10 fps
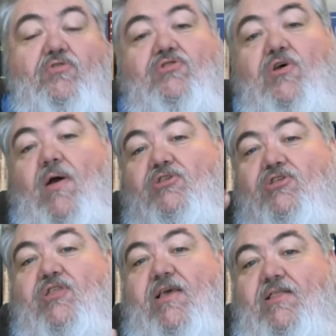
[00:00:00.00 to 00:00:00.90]
So I just
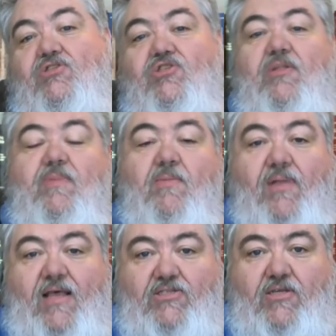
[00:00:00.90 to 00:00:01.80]
think this is going to be a
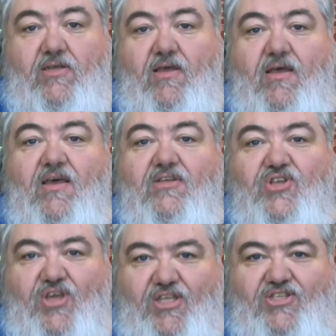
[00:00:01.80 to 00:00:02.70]
blessing to
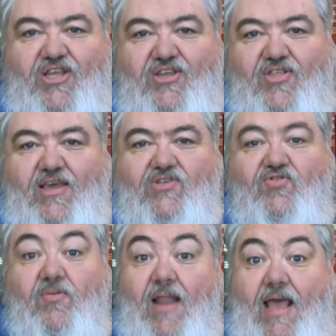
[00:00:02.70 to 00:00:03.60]
continue this
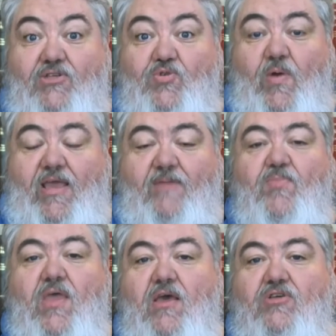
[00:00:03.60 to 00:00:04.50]
from last week.
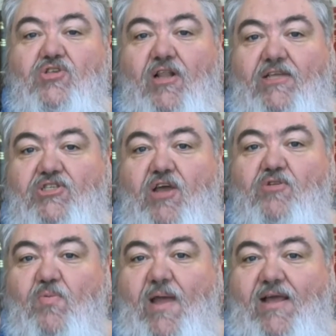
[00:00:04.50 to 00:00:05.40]
So let's go
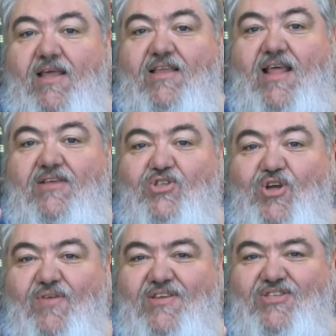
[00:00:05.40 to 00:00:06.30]
directly into that
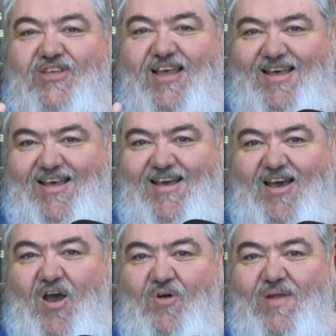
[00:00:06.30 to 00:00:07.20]
service
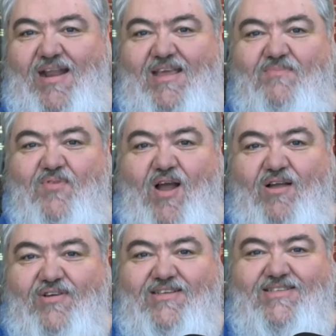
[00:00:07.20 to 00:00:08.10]
already in
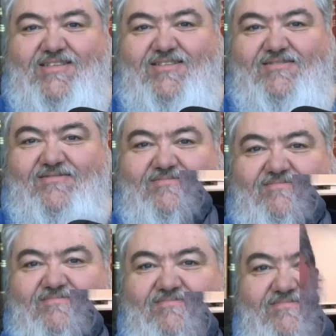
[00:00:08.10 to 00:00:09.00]
progress.
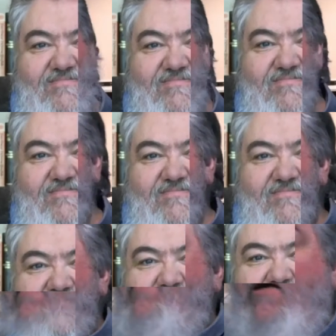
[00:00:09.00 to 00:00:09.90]
Maybe help some
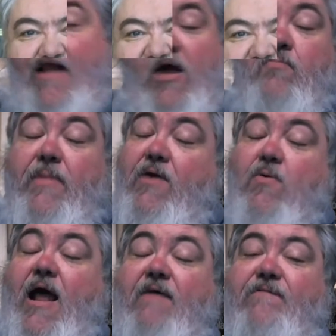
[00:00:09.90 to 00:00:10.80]
of you. It helped me
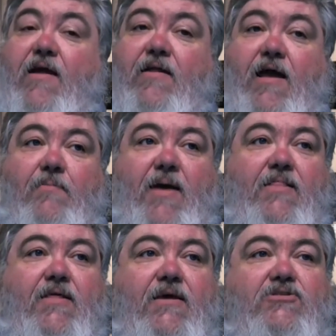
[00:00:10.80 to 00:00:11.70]
when I found out
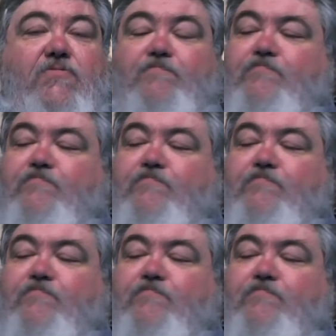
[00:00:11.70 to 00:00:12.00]
about this.